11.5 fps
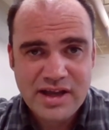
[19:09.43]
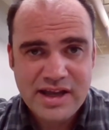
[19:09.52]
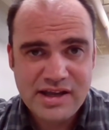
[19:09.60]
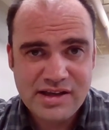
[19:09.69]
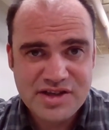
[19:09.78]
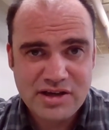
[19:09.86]

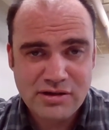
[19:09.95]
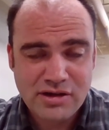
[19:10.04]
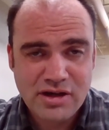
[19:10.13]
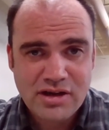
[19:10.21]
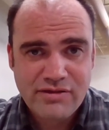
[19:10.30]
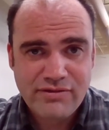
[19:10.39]
He is
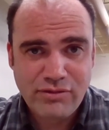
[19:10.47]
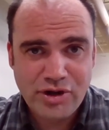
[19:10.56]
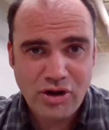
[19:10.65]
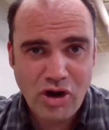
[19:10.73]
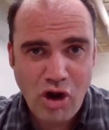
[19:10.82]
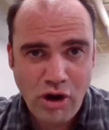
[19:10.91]
here for
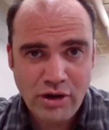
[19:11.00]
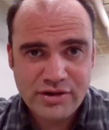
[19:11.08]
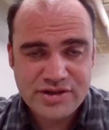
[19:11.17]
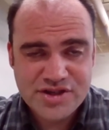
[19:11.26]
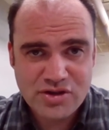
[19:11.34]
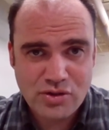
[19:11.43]
your
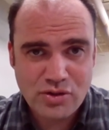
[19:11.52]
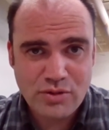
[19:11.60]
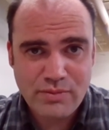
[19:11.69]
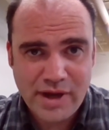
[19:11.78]
heart, soul,